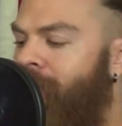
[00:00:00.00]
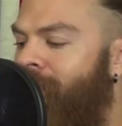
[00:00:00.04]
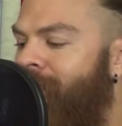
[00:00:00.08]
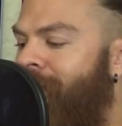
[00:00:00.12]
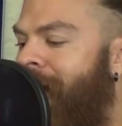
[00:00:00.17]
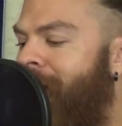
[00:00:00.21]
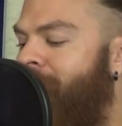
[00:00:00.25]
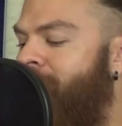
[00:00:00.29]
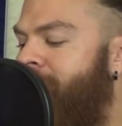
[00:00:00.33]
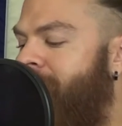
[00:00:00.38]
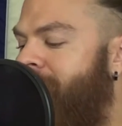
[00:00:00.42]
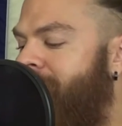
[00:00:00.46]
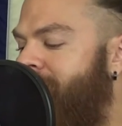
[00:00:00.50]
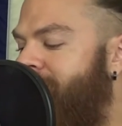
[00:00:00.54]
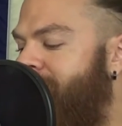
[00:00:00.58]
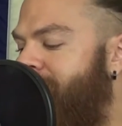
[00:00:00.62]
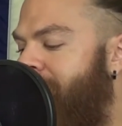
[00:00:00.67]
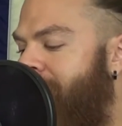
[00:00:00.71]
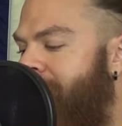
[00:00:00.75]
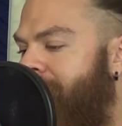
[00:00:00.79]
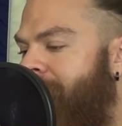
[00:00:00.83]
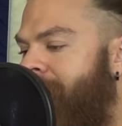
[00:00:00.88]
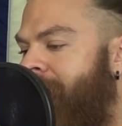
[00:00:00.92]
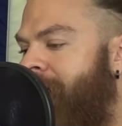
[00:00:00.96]
That being
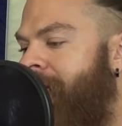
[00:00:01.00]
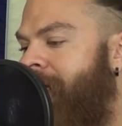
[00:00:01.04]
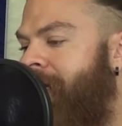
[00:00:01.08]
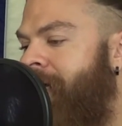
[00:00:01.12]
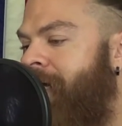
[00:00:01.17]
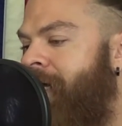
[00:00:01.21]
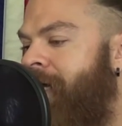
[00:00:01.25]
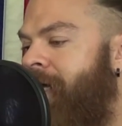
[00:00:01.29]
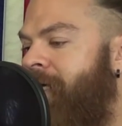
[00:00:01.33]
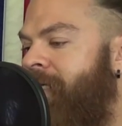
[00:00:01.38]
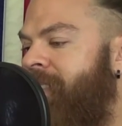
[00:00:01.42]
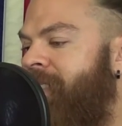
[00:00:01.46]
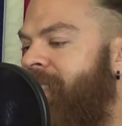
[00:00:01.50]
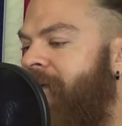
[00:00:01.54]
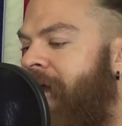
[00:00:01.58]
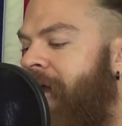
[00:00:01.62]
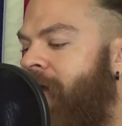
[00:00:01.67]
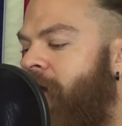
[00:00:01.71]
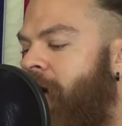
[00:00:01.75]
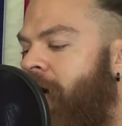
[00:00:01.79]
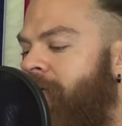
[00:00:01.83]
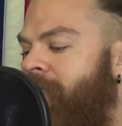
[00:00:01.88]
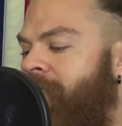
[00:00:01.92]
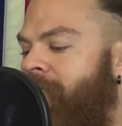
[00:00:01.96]
said,
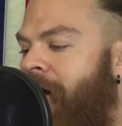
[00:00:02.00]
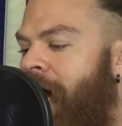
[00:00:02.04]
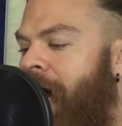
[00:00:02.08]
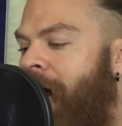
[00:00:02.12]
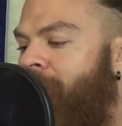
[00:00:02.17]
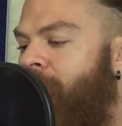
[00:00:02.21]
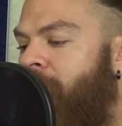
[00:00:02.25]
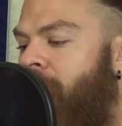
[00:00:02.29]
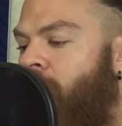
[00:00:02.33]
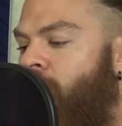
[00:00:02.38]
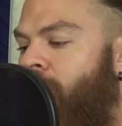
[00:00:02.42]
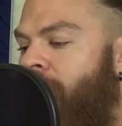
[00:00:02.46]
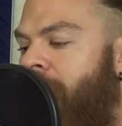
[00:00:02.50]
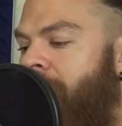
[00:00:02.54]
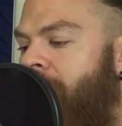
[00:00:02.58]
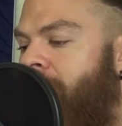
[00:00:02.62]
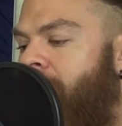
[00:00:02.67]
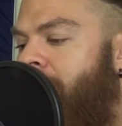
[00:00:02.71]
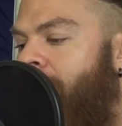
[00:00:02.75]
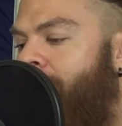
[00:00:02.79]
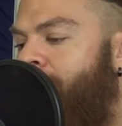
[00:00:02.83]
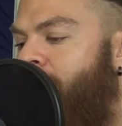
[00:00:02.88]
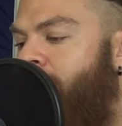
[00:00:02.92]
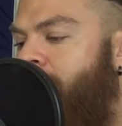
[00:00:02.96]
staying on top, we had a
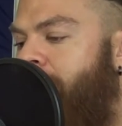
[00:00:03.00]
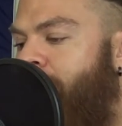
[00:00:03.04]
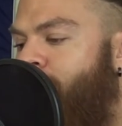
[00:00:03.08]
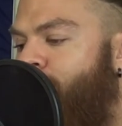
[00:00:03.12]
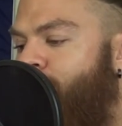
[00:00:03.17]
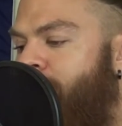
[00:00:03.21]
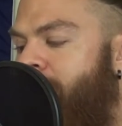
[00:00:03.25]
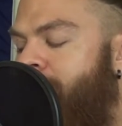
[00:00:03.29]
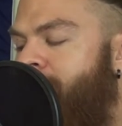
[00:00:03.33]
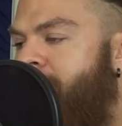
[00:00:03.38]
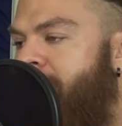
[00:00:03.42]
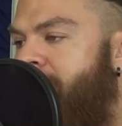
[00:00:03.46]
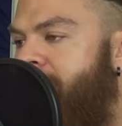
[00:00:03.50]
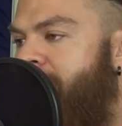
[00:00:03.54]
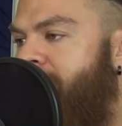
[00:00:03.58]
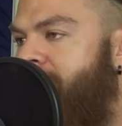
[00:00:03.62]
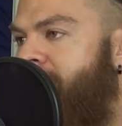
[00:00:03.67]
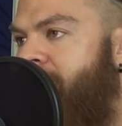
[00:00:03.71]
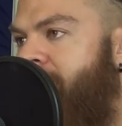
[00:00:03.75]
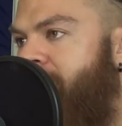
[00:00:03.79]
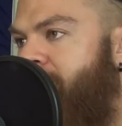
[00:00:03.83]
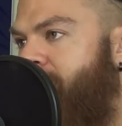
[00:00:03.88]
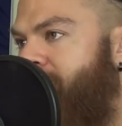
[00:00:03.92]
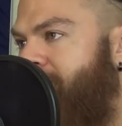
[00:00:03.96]
couple like
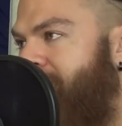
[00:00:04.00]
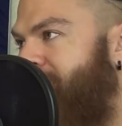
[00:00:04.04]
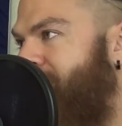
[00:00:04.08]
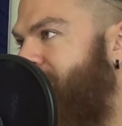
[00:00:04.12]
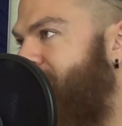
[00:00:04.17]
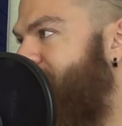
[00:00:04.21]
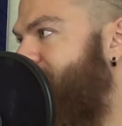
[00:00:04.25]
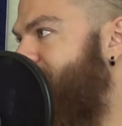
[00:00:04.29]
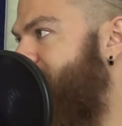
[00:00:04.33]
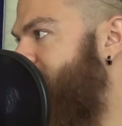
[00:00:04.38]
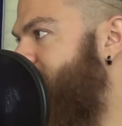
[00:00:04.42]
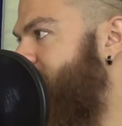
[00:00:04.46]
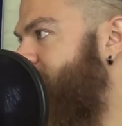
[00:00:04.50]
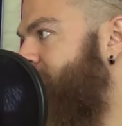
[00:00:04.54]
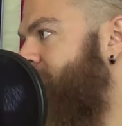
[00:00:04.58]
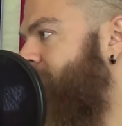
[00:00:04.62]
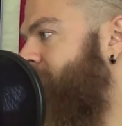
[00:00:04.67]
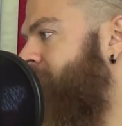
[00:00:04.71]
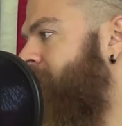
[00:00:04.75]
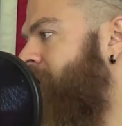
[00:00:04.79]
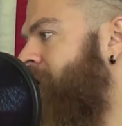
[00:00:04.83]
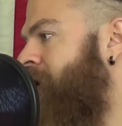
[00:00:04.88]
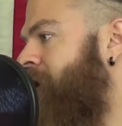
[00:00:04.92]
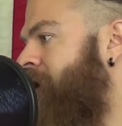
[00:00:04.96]
repeats. I think it was like the
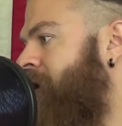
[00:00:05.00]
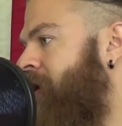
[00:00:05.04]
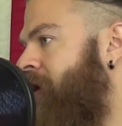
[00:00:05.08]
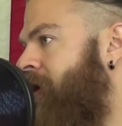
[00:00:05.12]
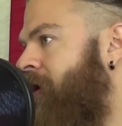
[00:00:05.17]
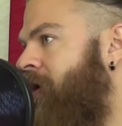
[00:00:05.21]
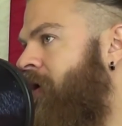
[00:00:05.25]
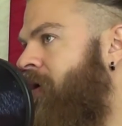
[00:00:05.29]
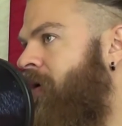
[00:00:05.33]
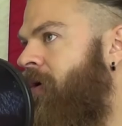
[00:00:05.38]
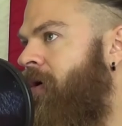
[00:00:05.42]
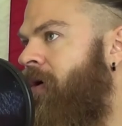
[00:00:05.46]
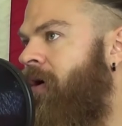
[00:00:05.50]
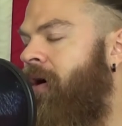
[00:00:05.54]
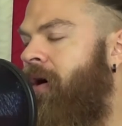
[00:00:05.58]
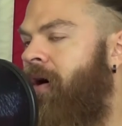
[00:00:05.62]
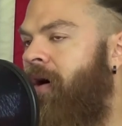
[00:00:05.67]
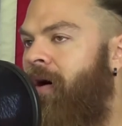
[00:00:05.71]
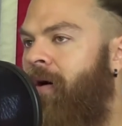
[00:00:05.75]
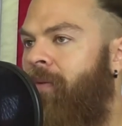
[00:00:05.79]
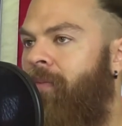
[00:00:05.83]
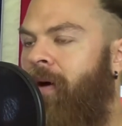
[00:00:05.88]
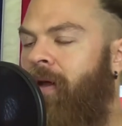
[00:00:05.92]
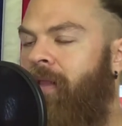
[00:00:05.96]
figure
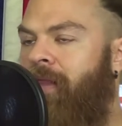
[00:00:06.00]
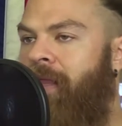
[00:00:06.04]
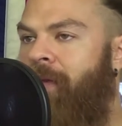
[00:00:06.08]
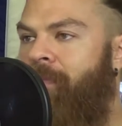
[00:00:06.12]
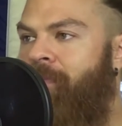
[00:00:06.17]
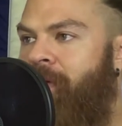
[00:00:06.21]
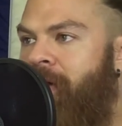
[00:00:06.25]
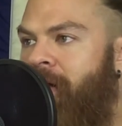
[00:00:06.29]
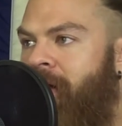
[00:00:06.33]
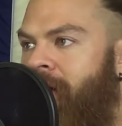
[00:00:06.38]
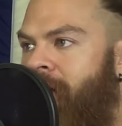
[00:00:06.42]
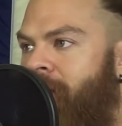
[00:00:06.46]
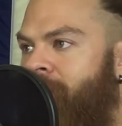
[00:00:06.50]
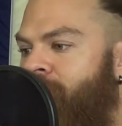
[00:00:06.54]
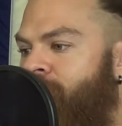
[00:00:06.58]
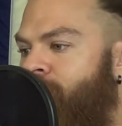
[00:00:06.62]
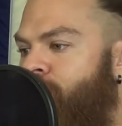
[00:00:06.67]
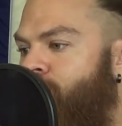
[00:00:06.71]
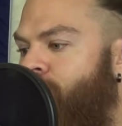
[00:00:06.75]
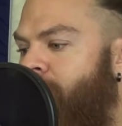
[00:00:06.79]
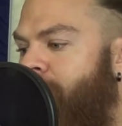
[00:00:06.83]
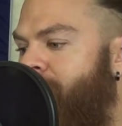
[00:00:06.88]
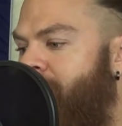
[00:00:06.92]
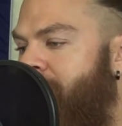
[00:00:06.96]
Olympia
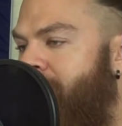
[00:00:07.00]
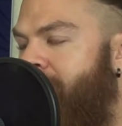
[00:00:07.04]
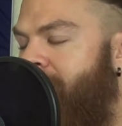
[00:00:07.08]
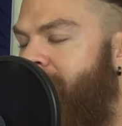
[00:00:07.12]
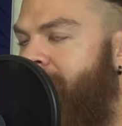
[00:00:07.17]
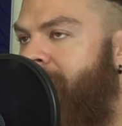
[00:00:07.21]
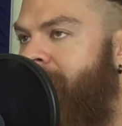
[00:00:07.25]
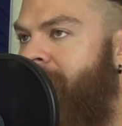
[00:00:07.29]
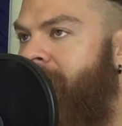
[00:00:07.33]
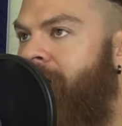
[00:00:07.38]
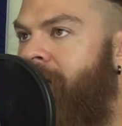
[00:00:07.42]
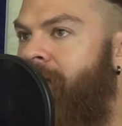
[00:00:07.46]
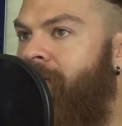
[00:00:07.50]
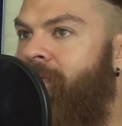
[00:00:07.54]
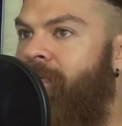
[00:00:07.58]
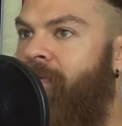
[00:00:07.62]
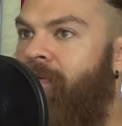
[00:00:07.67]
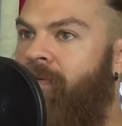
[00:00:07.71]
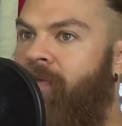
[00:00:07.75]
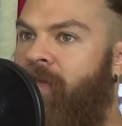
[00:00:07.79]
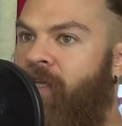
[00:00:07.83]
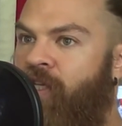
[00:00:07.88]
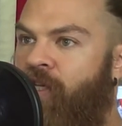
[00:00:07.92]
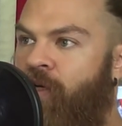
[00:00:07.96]
repeated,
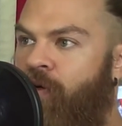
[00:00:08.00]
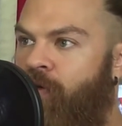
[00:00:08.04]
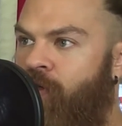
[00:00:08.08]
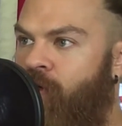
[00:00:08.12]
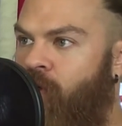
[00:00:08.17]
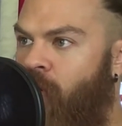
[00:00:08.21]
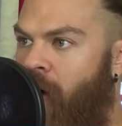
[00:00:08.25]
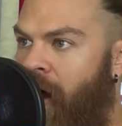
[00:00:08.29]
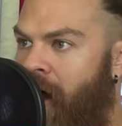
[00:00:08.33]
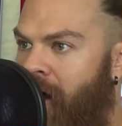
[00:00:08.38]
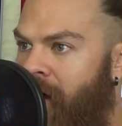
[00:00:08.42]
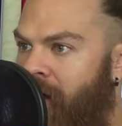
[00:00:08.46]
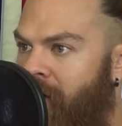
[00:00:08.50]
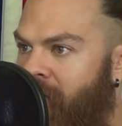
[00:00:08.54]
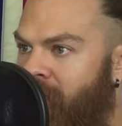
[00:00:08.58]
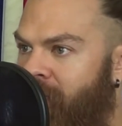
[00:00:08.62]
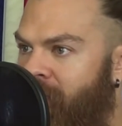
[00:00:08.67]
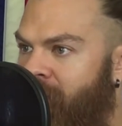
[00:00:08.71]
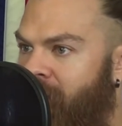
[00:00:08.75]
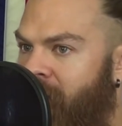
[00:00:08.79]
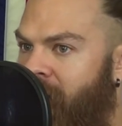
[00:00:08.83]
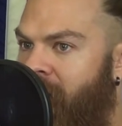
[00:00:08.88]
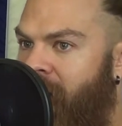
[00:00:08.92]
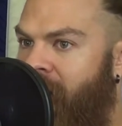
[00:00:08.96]
the
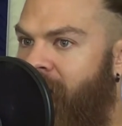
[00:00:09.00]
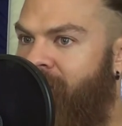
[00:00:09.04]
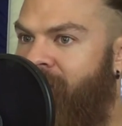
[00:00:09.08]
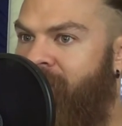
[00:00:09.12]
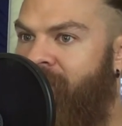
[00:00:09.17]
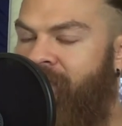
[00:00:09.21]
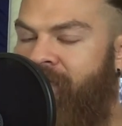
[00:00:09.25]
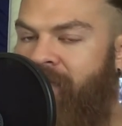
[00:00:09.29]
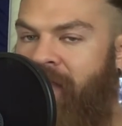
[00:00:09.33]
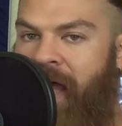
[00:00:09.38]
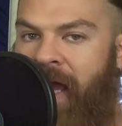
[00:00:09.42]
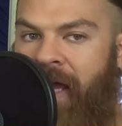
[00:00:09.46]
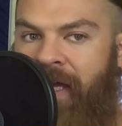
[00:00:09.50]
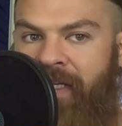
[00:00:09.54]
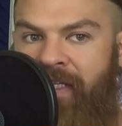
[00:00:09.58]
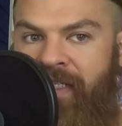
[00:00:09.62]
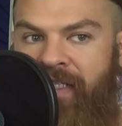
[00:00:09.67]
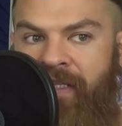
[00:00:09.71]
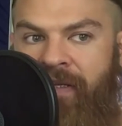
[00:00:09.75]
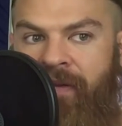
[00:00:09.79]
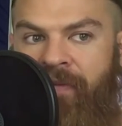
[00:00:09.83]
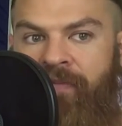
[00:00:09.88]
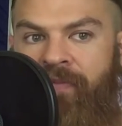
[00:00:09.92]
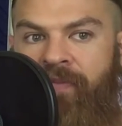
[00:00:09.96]
212
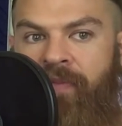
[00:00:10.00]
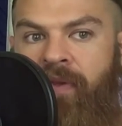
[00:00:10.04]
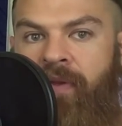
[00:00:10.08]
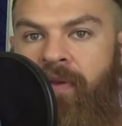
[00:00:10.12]
flex.